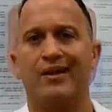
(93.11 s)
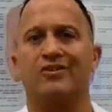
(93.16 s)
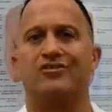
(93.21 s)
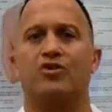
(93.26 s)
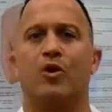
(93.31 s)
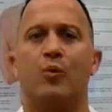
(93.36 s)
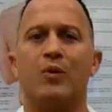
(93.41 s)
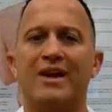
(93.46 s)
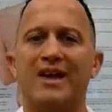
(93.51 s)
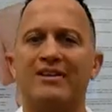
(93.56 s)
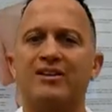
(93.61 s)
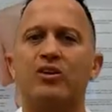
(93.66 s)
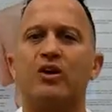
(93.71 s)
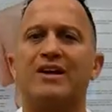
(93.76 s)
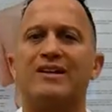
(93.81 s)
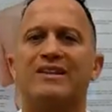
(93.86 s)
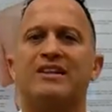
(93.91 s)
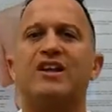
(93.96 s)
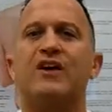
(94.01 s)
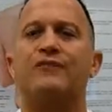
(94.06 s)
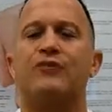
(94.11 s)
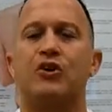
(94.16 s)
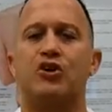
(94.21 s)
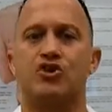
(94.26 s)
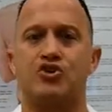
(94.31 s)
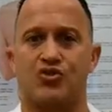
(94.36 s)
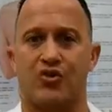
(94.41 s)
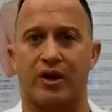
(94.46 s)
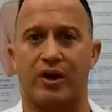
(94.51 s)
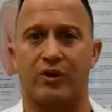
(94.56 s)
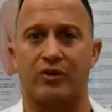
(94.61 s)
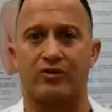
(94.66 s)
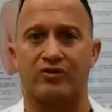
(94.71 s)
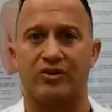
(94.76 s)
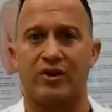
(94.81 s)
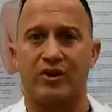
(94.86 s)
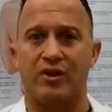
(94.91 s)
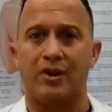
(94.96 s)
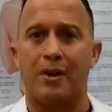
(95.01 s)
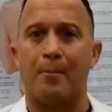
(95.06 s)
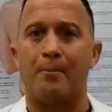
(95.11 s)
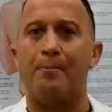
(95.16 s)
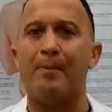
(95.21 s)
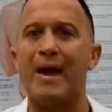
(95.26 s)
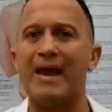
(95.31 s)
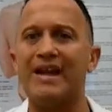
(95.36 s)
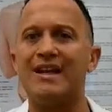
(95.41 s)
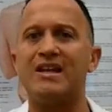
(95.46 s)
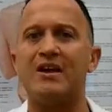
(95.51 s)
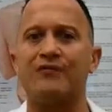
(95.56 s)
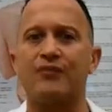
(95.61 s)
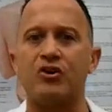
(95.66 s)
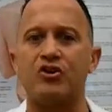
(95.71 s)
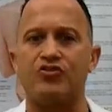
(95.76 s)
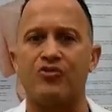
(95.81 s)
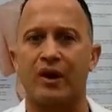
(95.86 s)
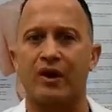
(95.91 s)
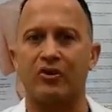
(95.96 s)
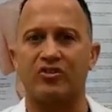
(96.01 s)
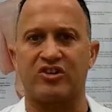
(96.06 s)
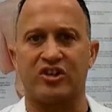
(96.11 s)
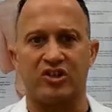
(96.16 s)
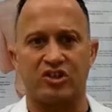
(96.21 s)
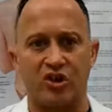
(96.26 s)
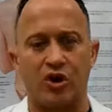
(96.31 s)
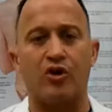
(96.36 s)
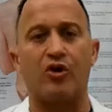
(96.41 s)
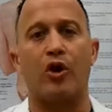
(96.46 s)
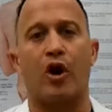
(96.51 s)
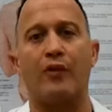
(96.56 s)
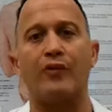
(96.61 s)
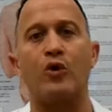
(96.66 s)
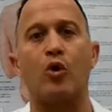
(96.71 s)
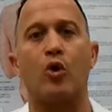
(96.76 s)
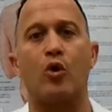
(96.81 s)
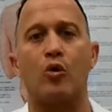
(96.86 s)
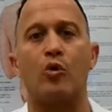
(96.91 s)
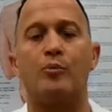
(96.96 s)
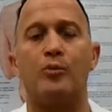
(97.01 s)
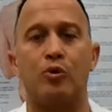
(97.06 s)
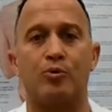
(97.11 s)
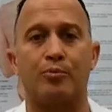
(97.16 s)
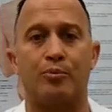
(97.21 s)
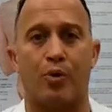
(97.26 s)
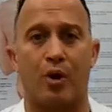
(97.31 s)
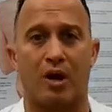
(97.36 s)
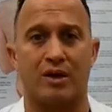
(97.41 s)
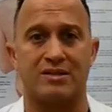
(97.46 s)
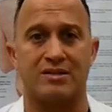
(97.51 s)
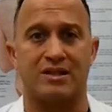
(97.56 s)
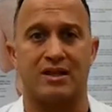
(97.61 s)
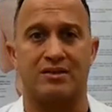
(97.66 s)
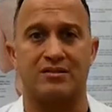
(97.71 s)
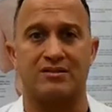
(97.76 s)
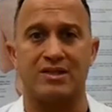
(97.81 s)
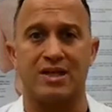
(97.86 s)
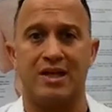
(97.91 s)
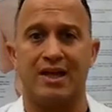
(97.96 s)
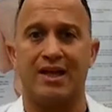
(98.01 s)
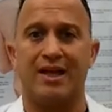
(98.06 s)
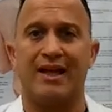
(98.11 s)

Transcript: So we need to look at different triggers. Many different triggers can turn on the autoimmune process.